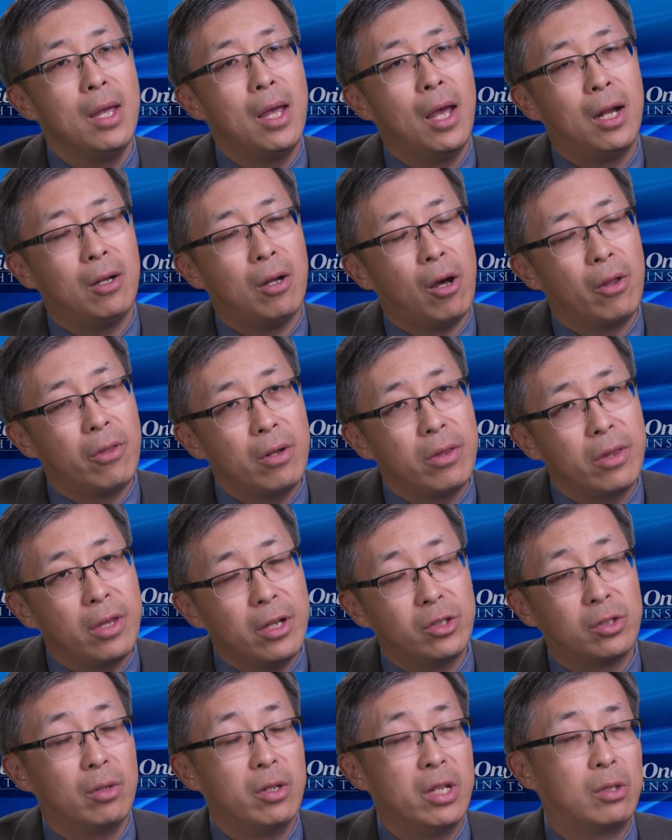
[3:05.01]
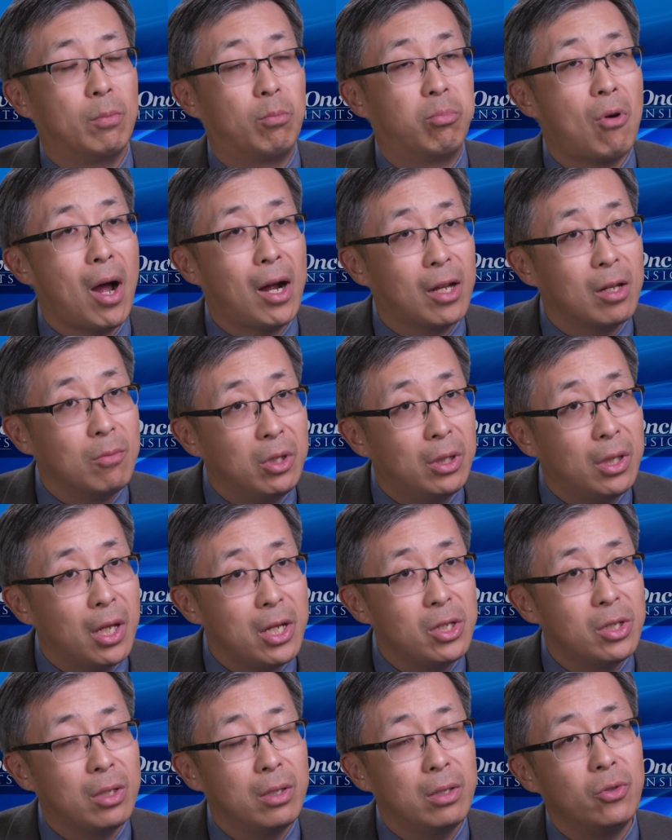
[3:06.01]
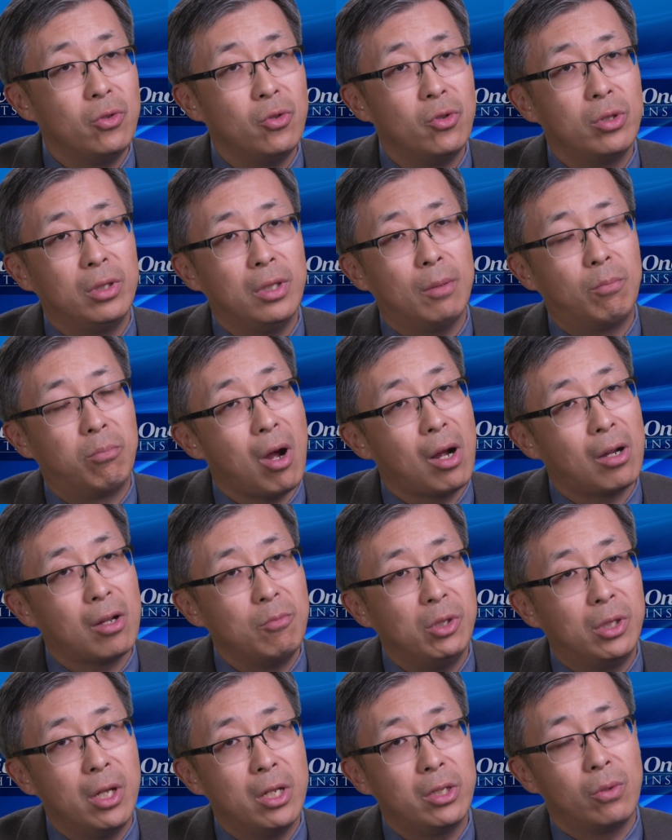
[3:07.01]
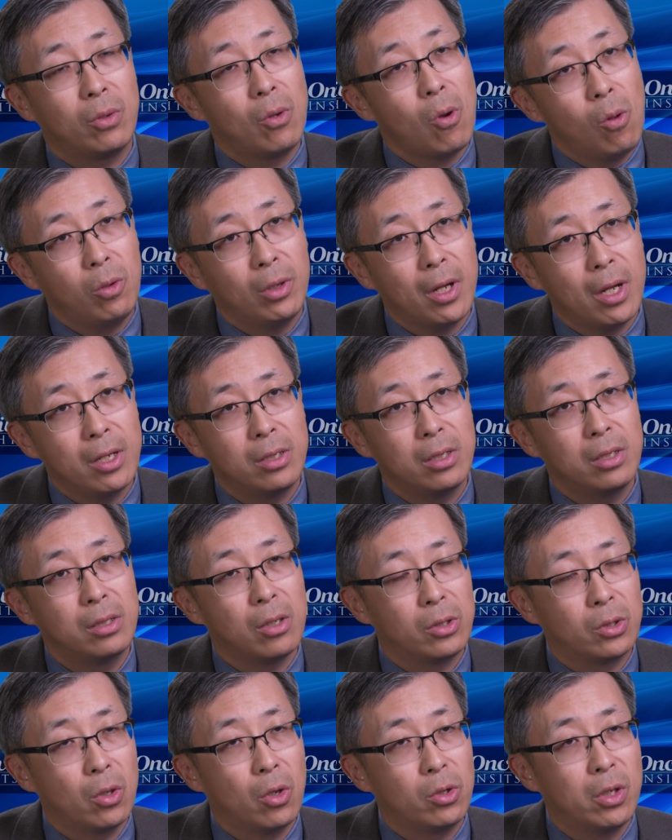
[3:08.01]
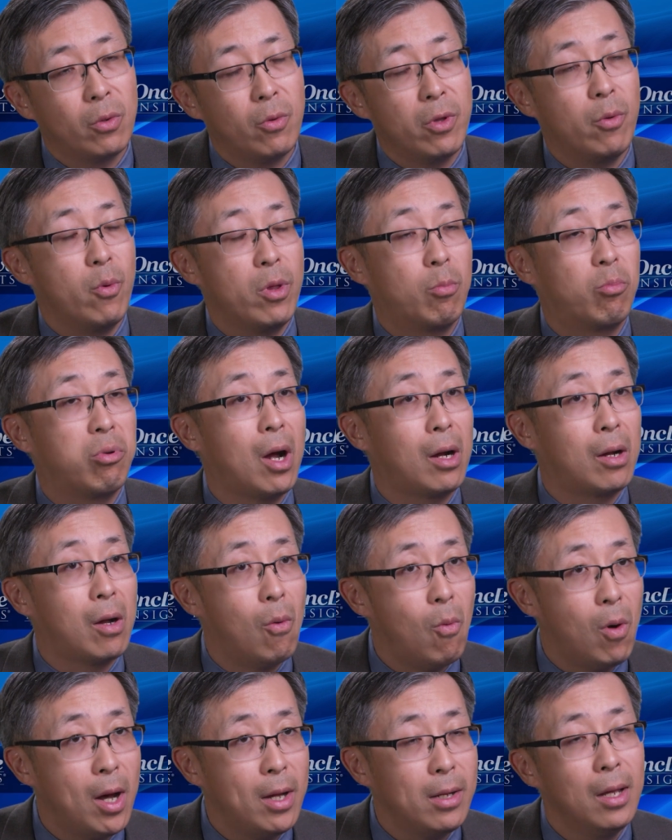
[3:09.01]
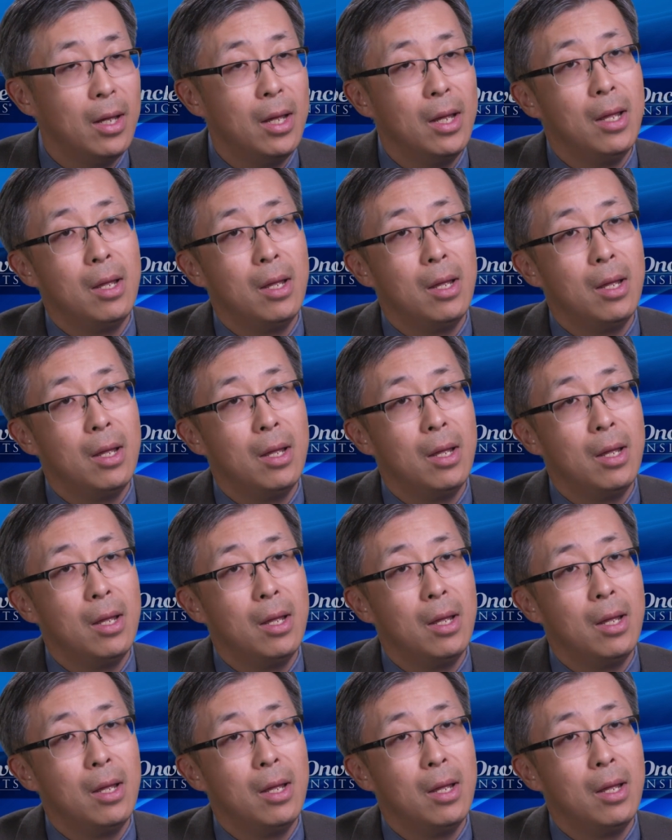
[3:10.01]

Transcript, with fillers: And other things is BRCA mutation. Usually a BRCA mutation in colon cancer is associated with, with BRCA1.